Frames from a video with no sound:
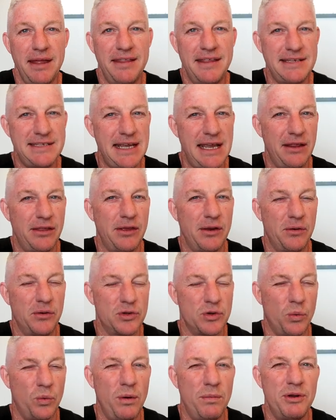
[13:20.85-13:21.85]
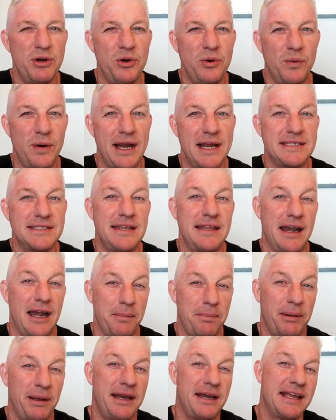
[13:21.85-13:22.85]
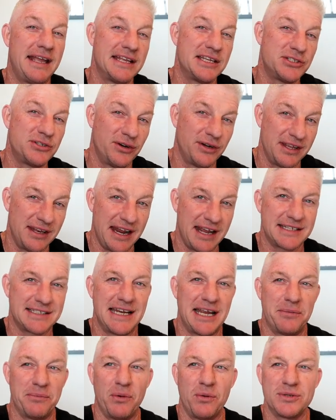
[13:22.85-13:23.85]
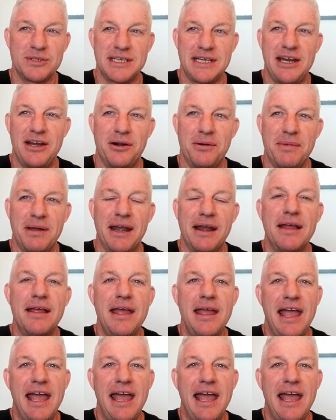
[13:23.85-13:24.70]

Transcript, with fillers: this hand there was a woman who raised, and then I played against her in the next hand. We'll see here in a minute.